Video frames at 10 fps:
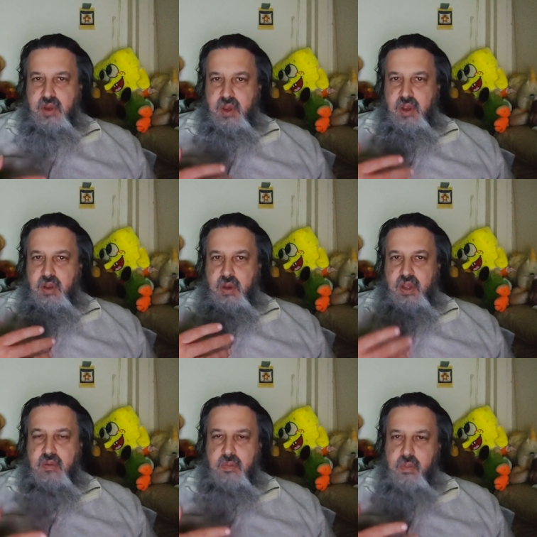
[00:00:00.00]
You're
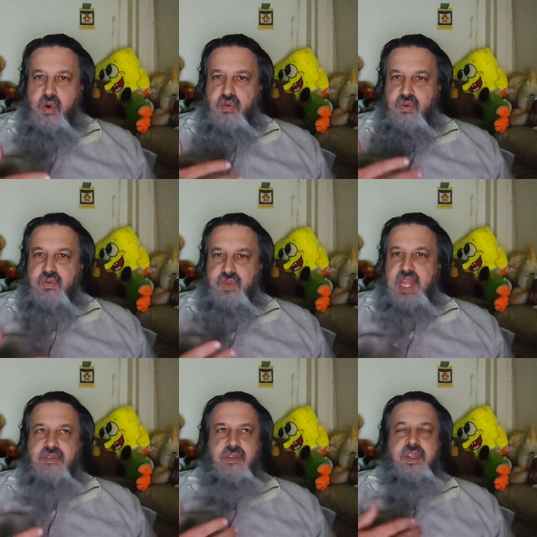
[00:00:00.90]
cooking more for
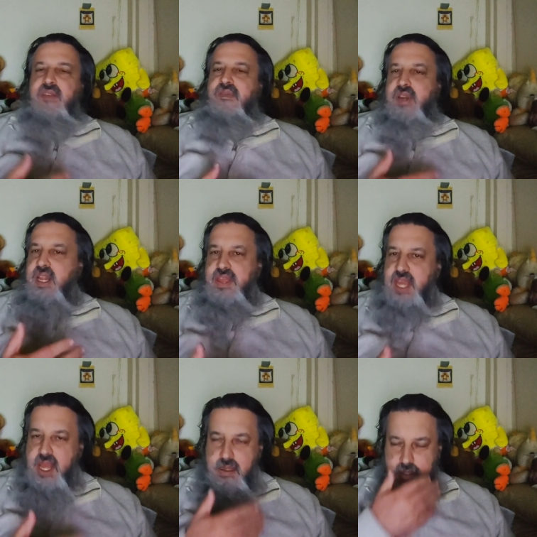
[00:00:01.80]
flavor than for
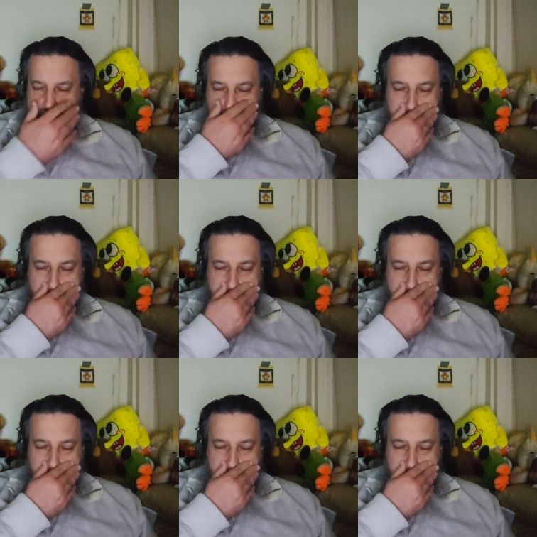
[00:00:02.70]
anything else.